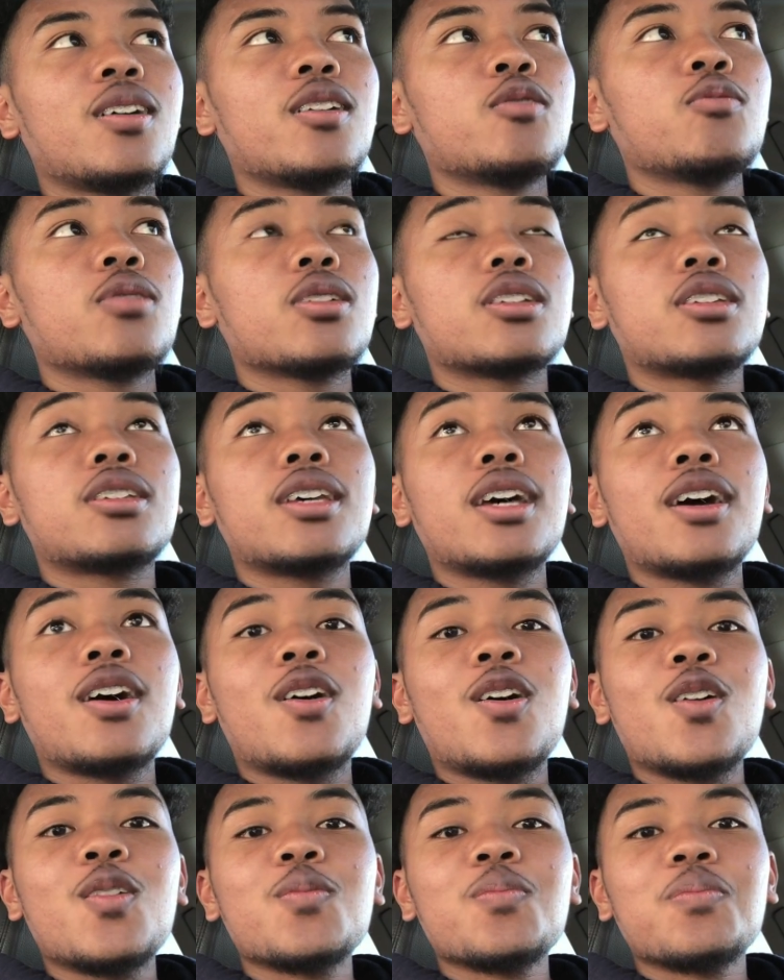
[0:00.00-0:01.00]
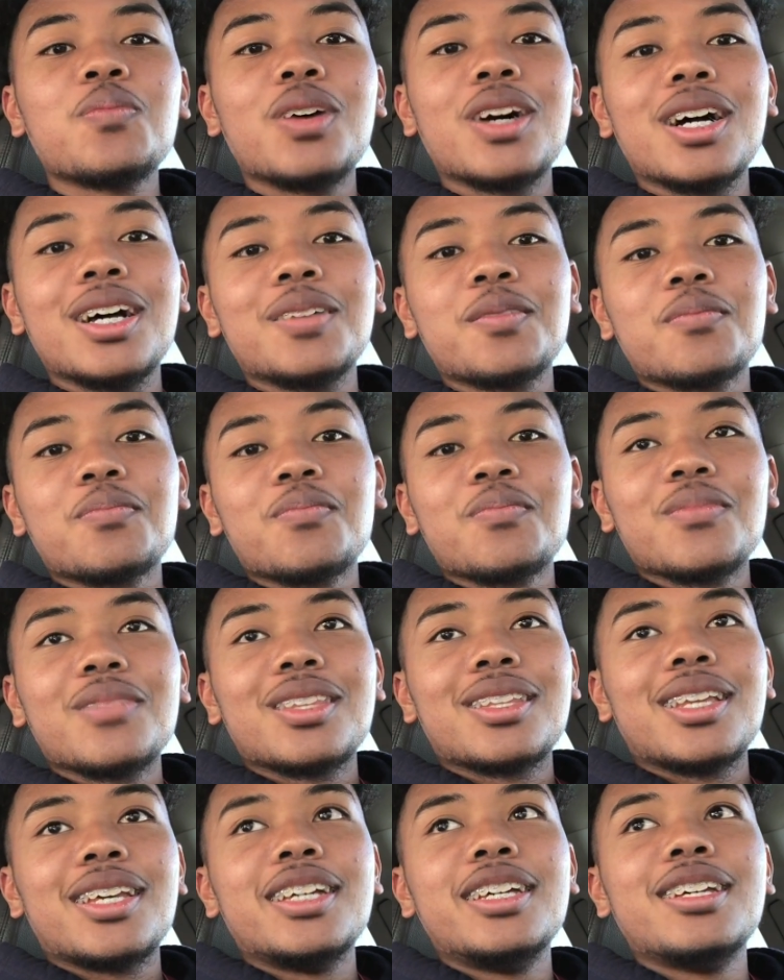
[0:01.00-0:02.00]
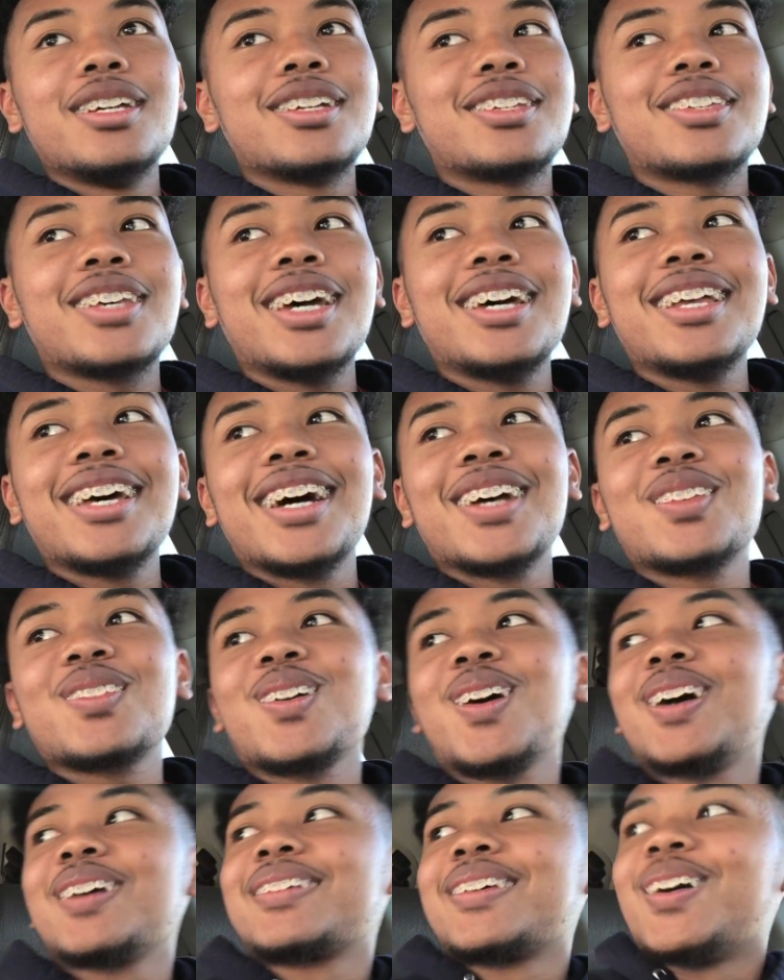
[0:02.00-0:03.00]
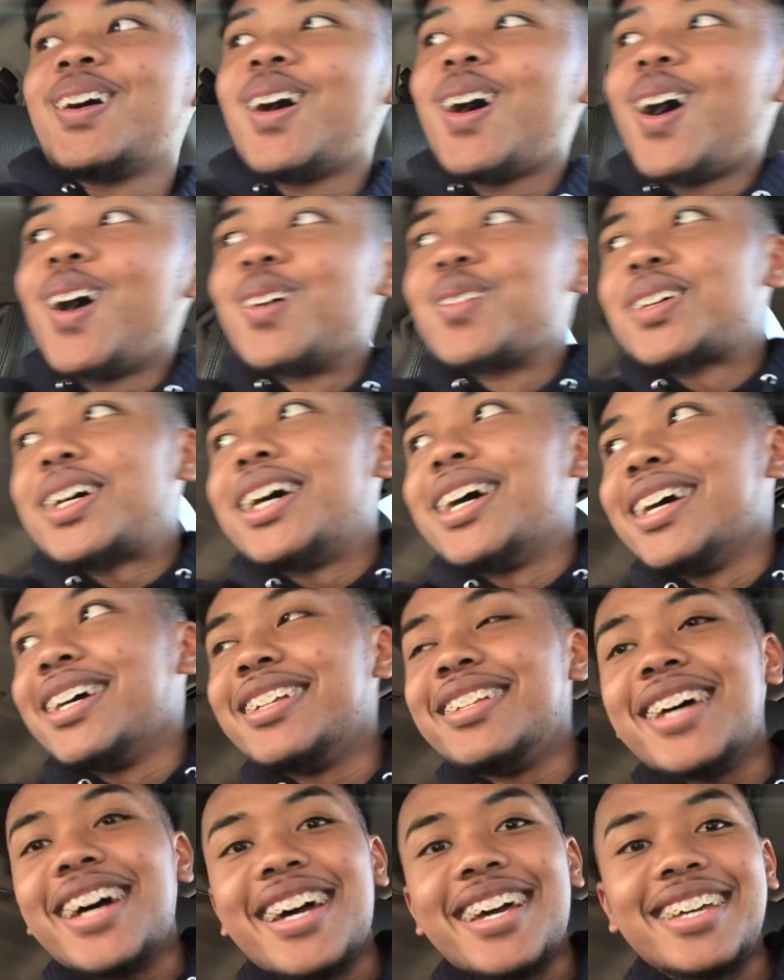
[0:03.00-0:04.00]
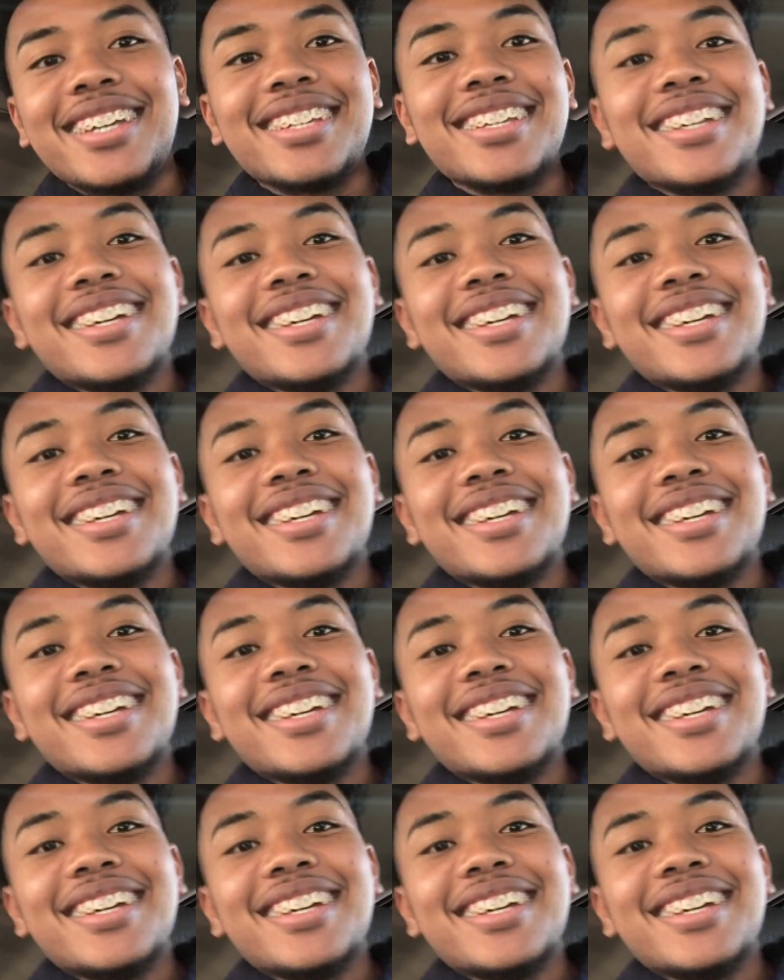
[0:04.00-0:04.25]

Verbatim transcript: "Oh, you want to stay home?" But he didn't say that, so I was like, "Oh, okay, dang."